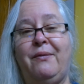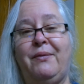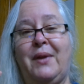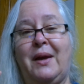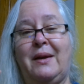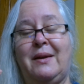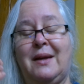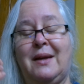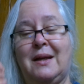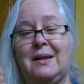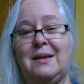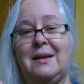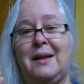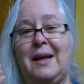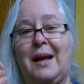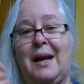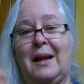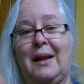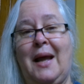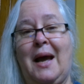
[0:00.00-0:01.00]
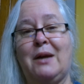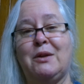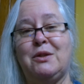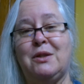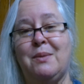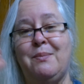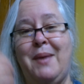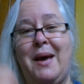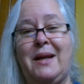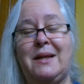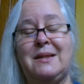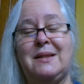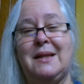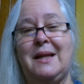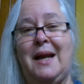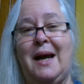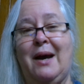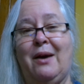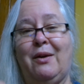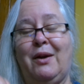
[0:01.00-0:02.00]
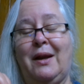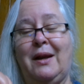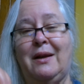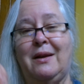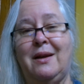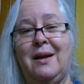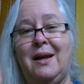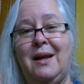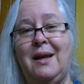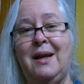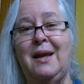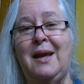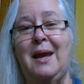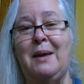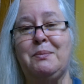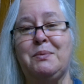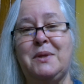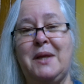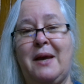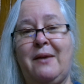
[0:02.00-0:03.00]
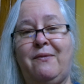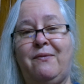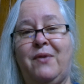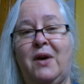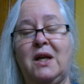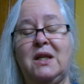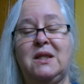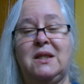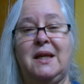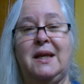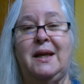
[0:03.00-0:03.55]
that allows the medicine out and keeps that fuzz